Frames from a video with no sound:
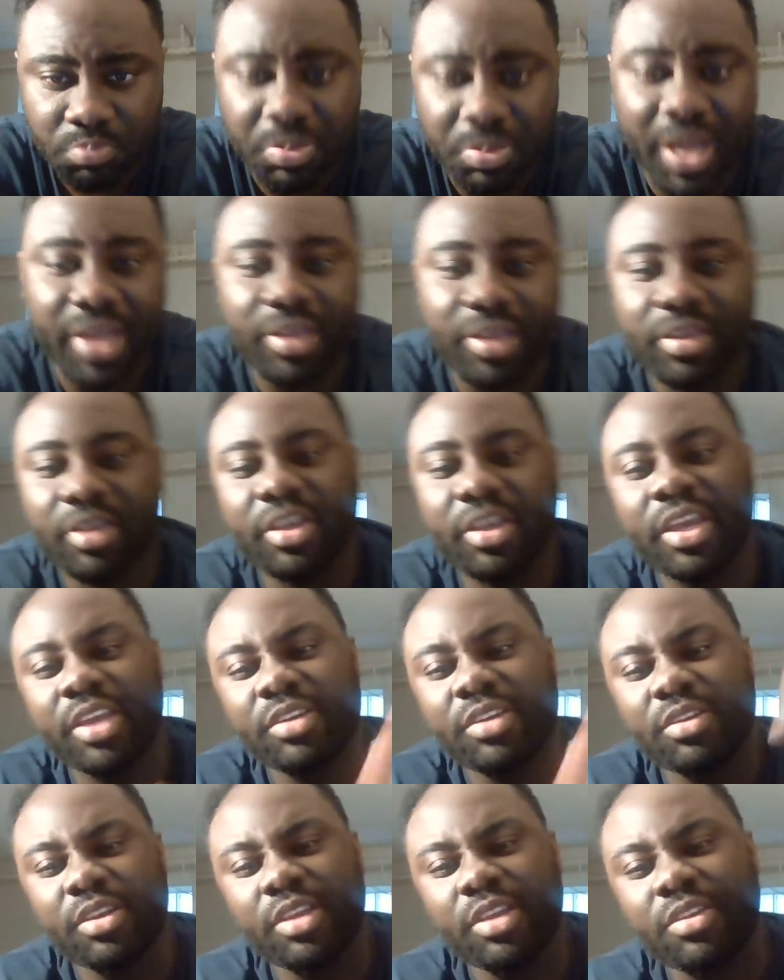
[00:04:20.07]
But,
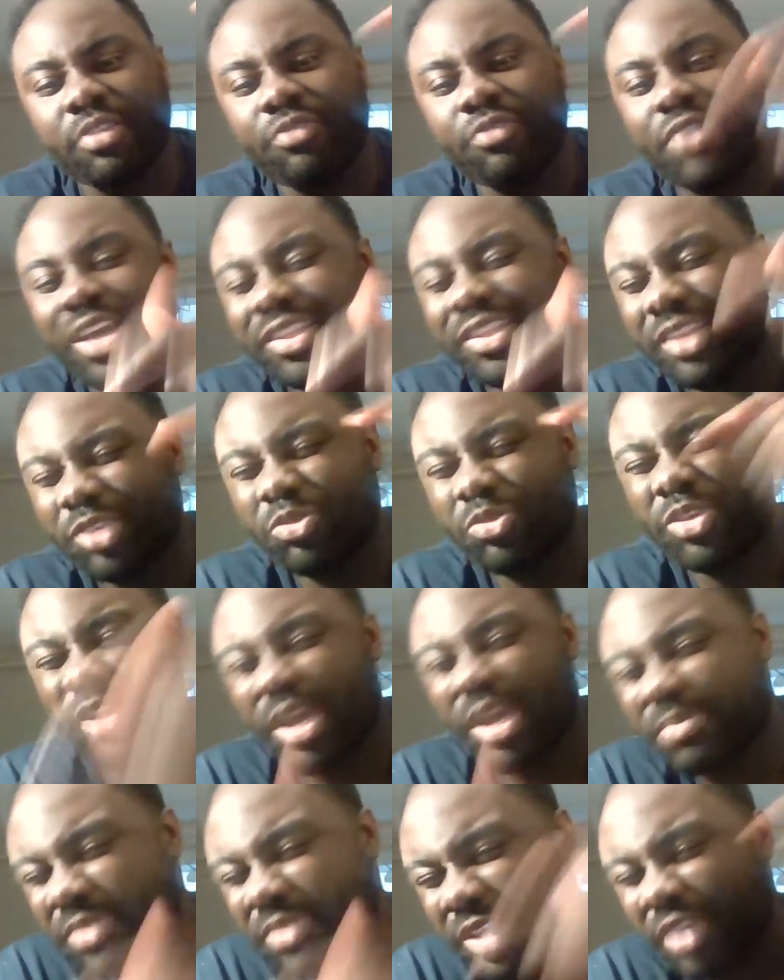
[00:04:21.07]
and the fact that you
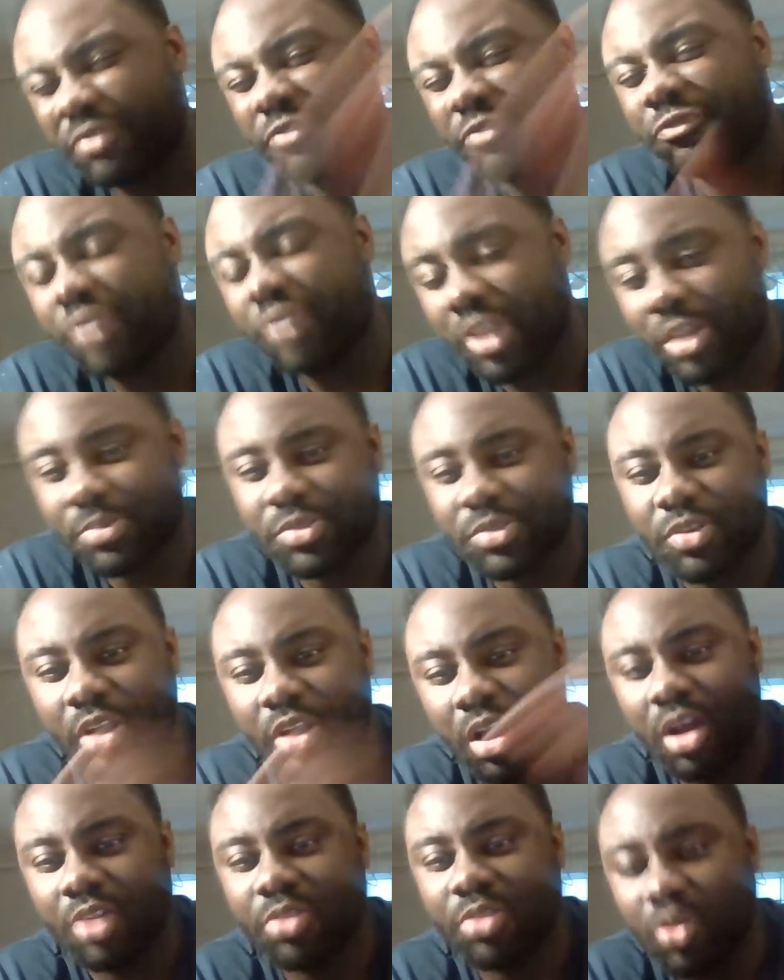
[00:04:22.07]
kept Ted Phillips
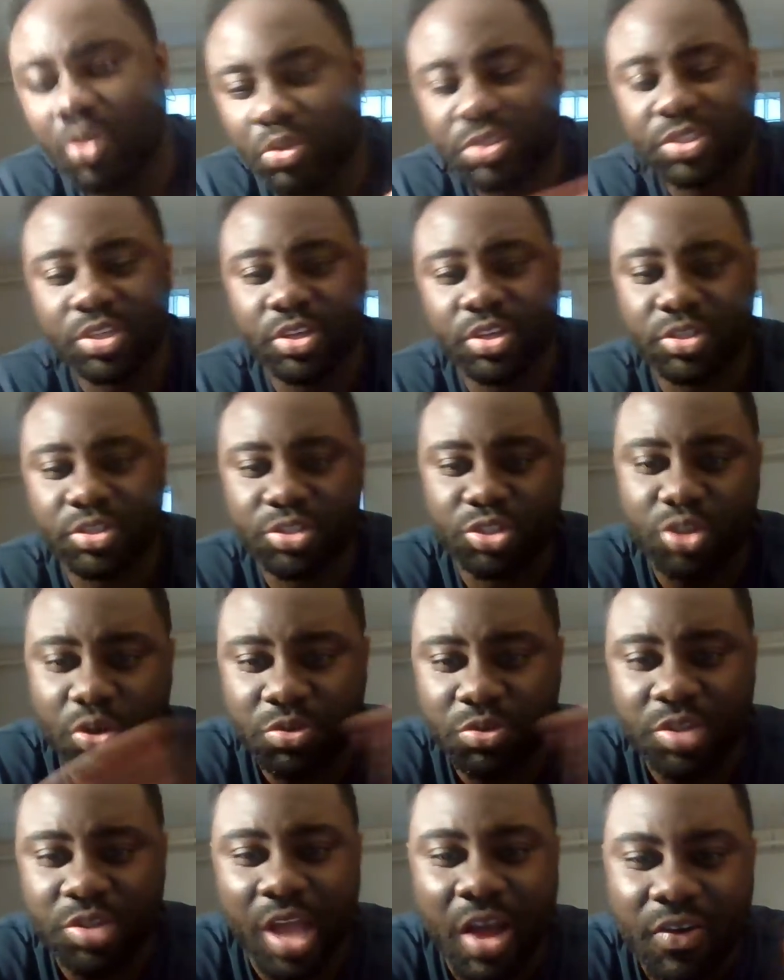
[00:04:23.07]
all those years
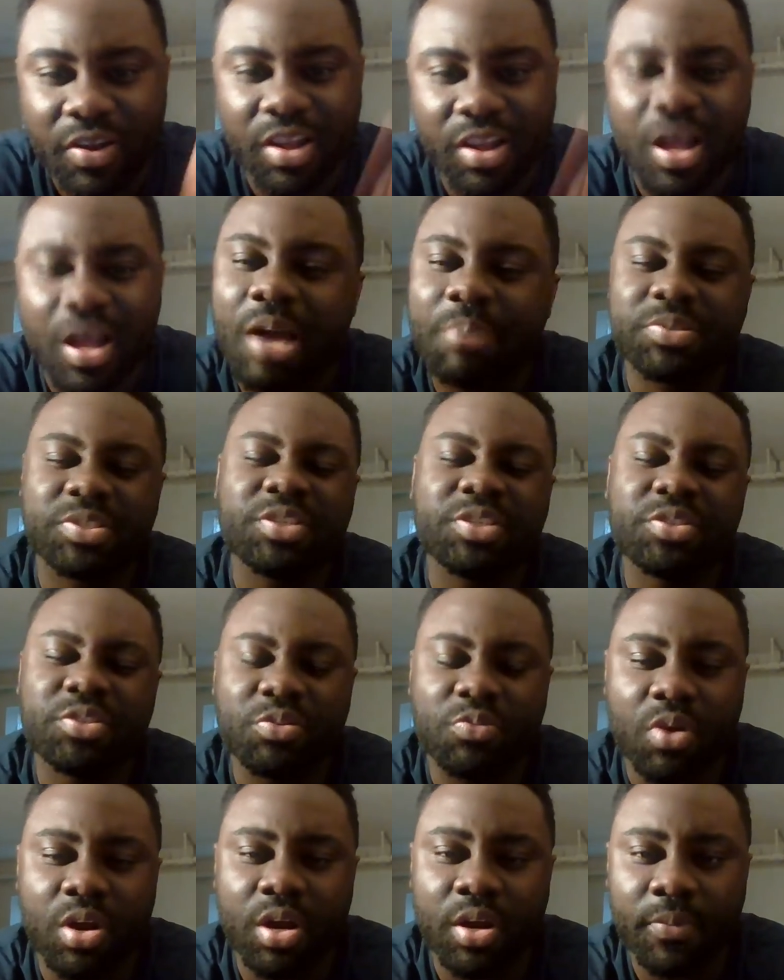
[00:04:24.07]
shows how incompetent
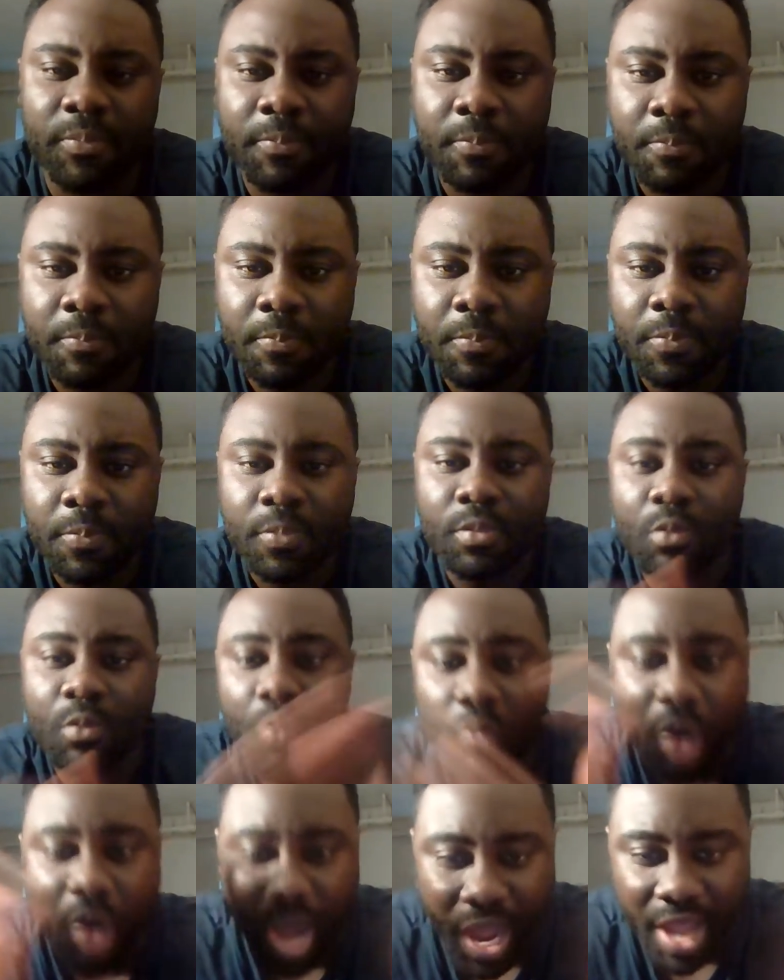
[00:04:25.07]
you are.
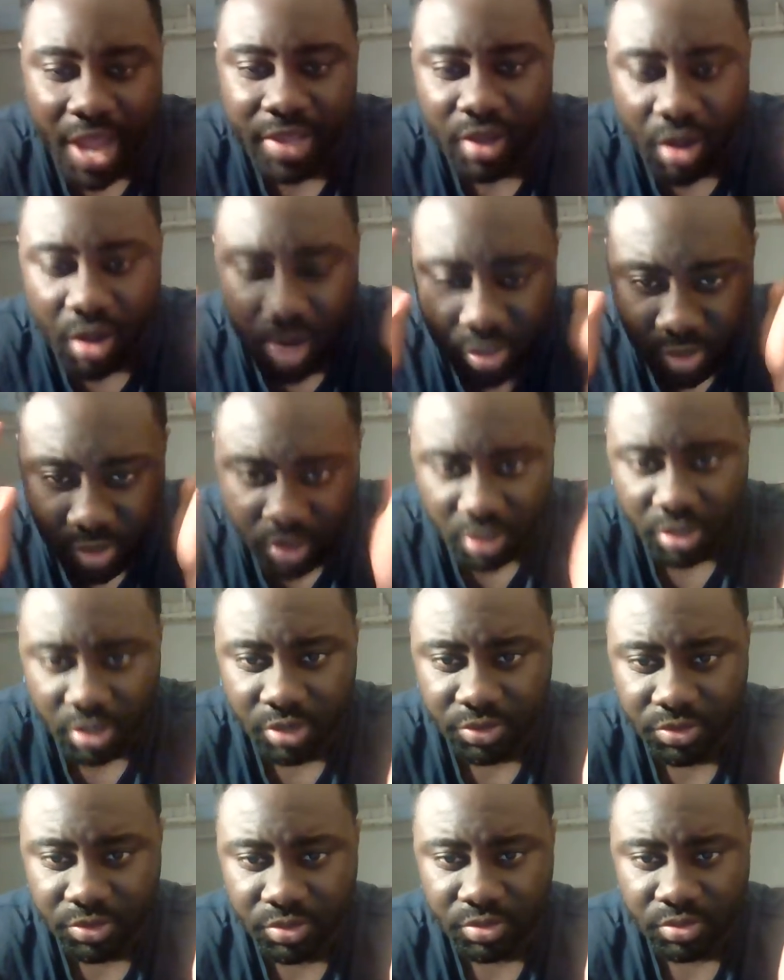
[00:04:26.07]
Why on earth,